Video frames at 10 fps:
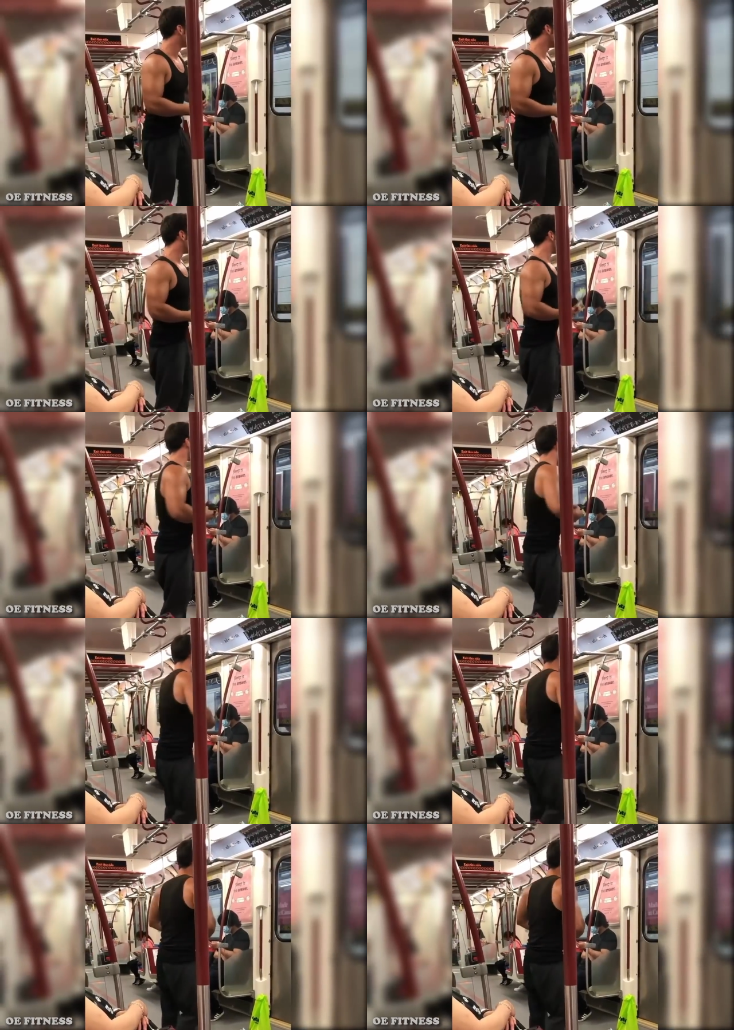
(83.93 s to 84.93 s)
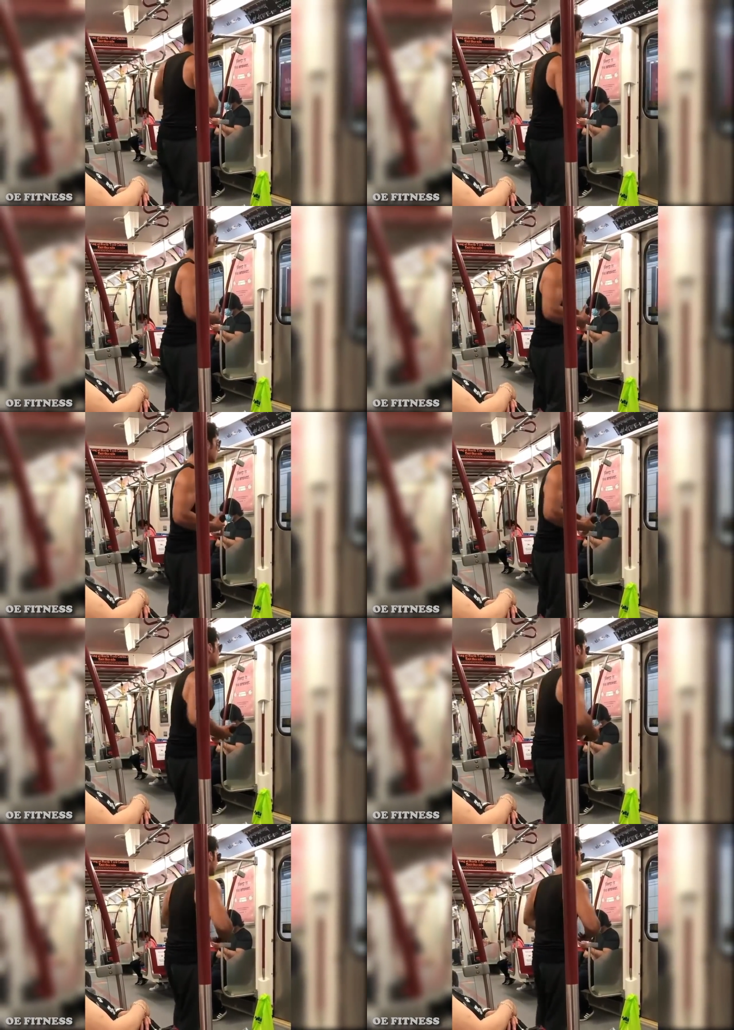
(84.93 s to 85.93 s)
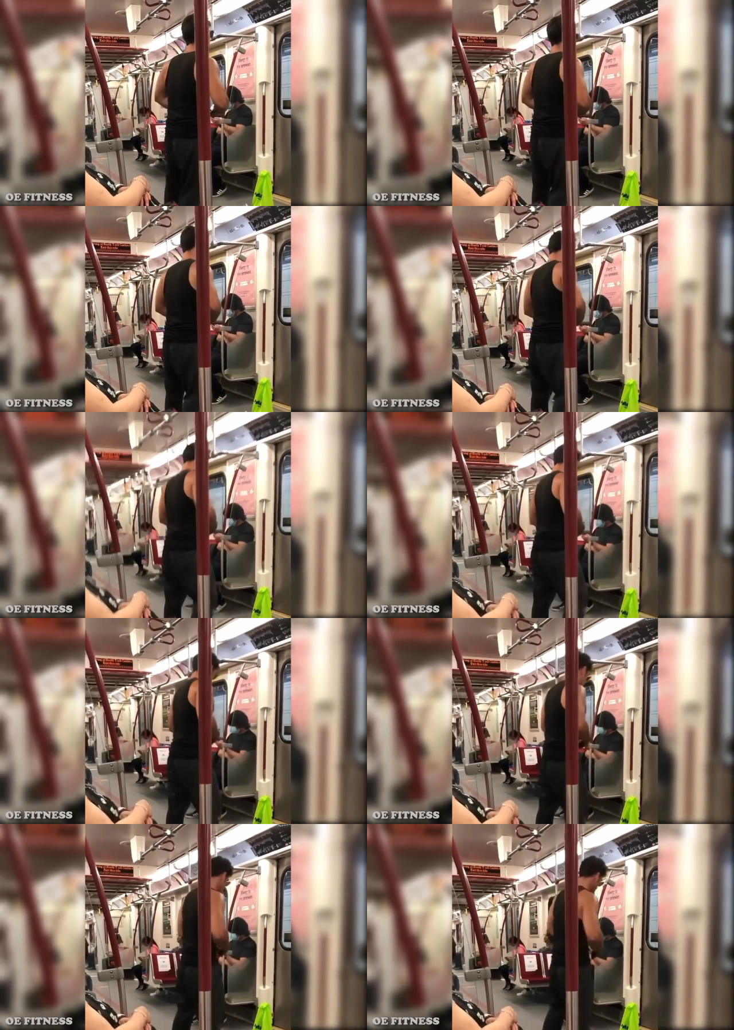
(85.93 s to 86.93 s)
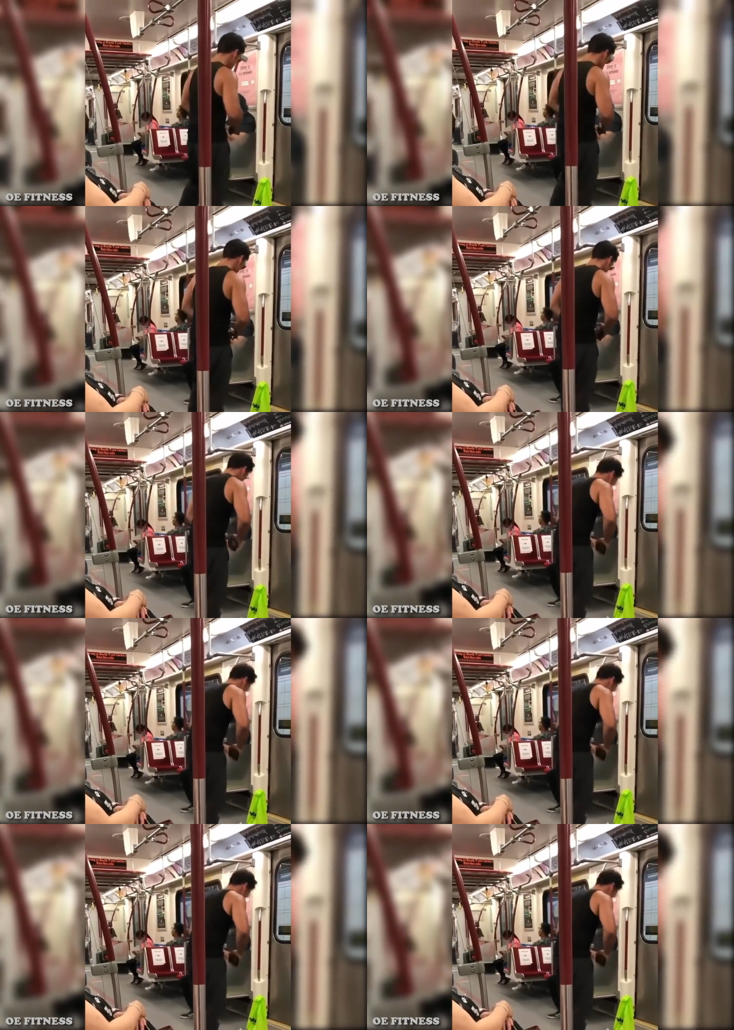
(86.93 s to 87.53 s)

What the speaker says: [unreadable: no face in view]